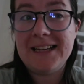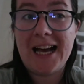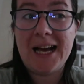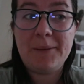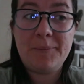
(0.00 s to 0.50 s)

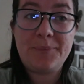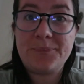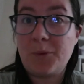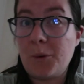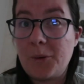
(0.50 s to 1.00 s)
when
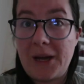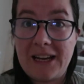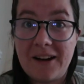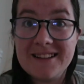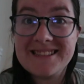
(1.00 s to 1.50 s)
we were away
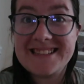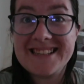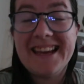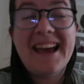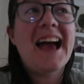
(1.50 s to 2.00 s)
last.
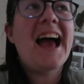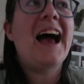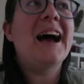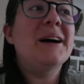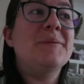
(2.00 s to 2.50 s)

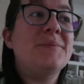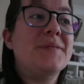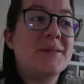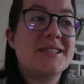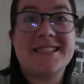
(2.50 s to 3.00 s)
It
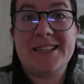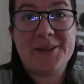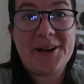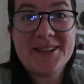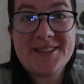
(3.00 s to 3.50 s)
was just in the
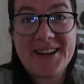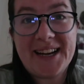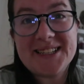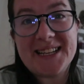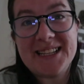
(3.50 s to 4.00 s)
nursery
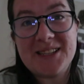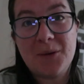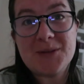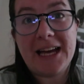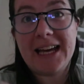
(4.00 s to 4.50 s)
actually, so I
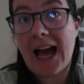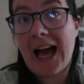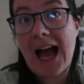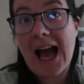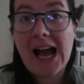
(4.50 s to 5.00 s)
was like,
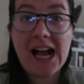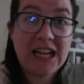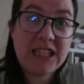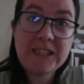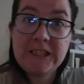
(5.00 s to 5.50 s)

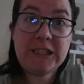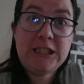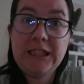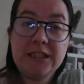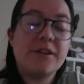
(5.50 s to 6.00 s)

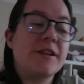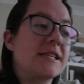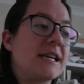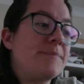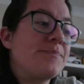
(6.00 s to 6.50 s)
ah, things
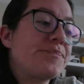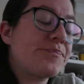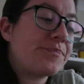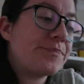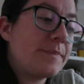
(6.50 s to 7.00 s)
in.
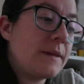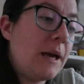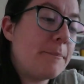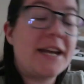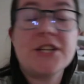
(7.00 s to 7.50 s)

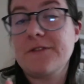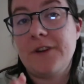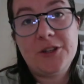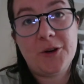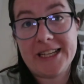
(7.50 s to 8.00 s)
Managed to
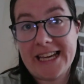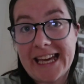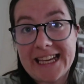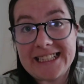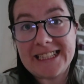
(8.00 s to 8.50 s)
find a Holiday
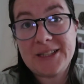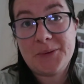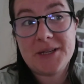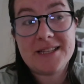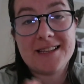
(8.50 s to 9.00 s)
Inn that
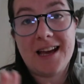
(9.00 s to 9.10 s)
was